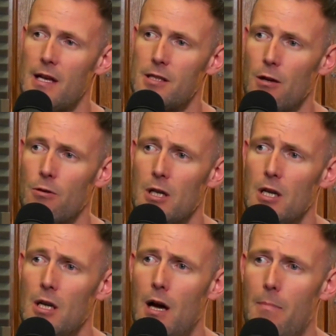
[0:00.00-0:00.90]
So
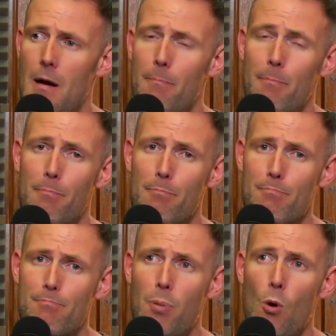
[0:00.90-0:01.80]
a
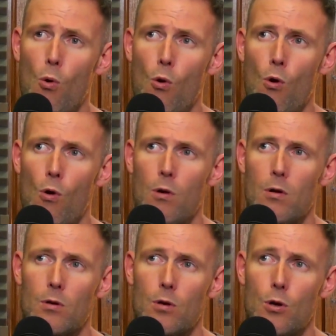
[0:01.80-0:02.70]
poor
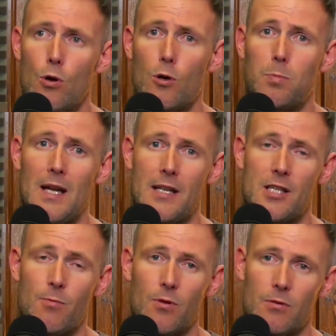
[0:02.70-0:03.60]
hook
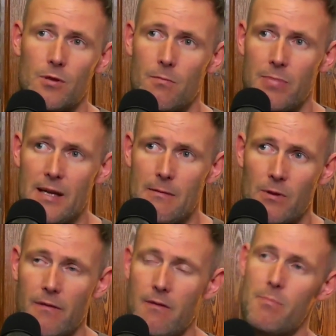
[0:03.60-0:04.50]
placement can be
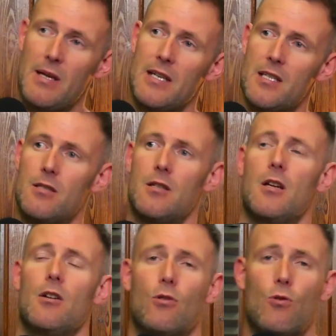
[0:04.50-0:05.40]
one of the biggest
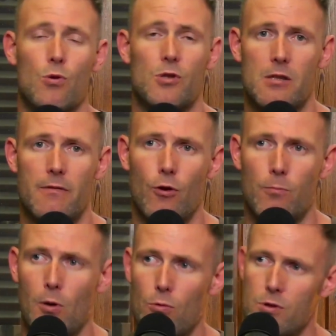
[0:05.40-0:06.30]
causes of
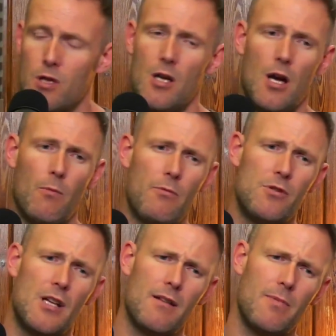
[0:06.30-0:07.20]
hook pulls. And what was
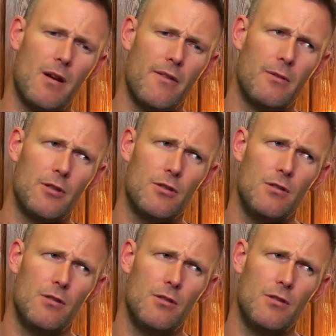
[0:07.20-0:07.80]
the other part of the question?